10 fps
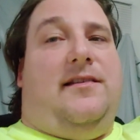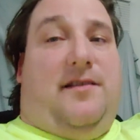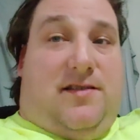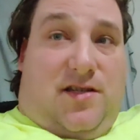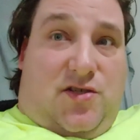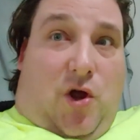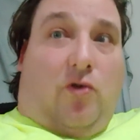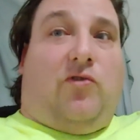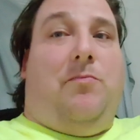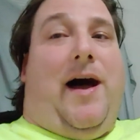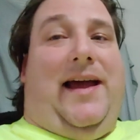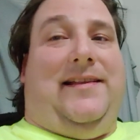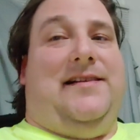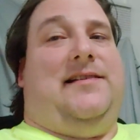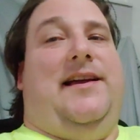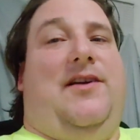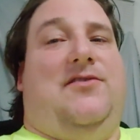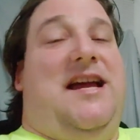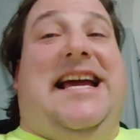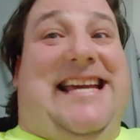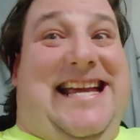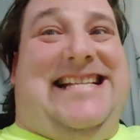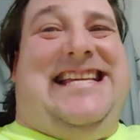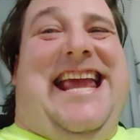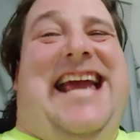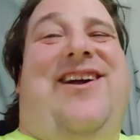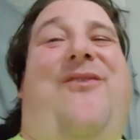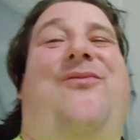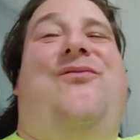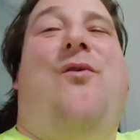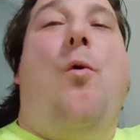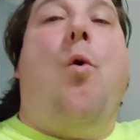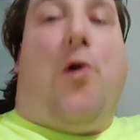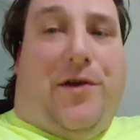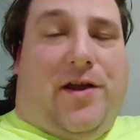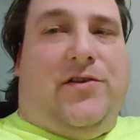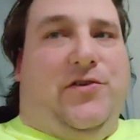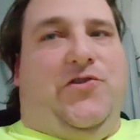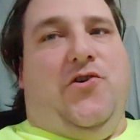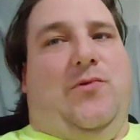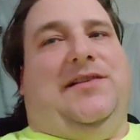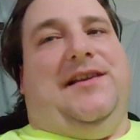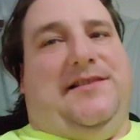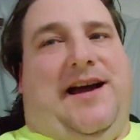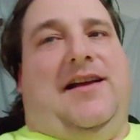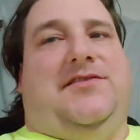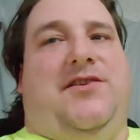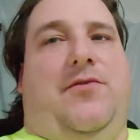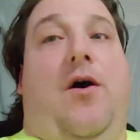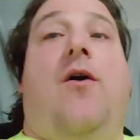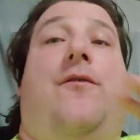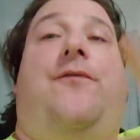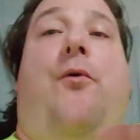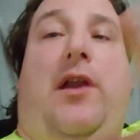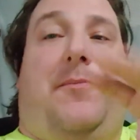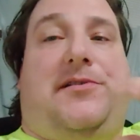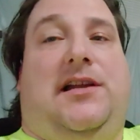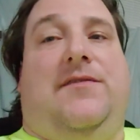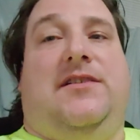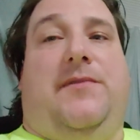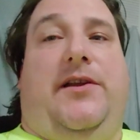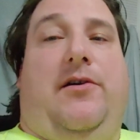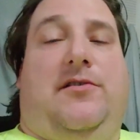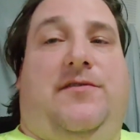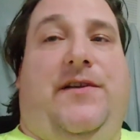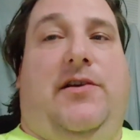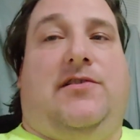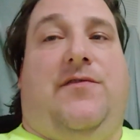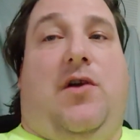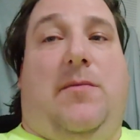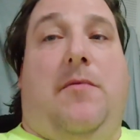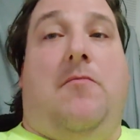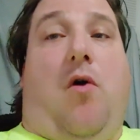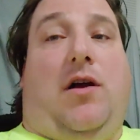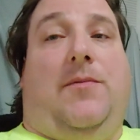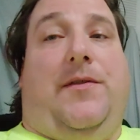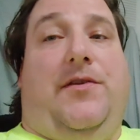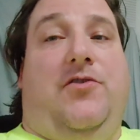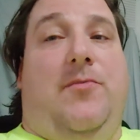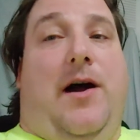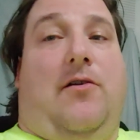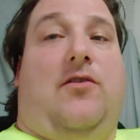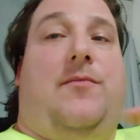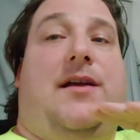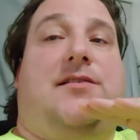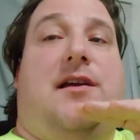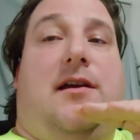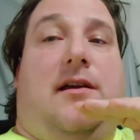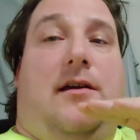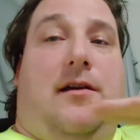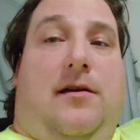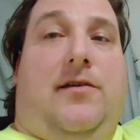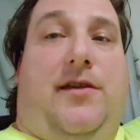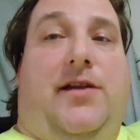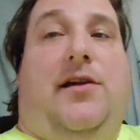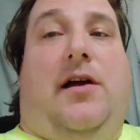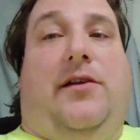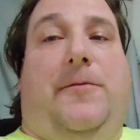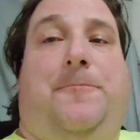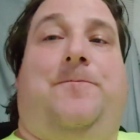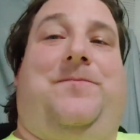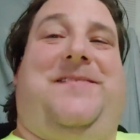This is adults buying these Legos. Kids can't afford to do what these guys do. forty percent of his videos, videos have already been marked by the YouTube algorithm as kid content.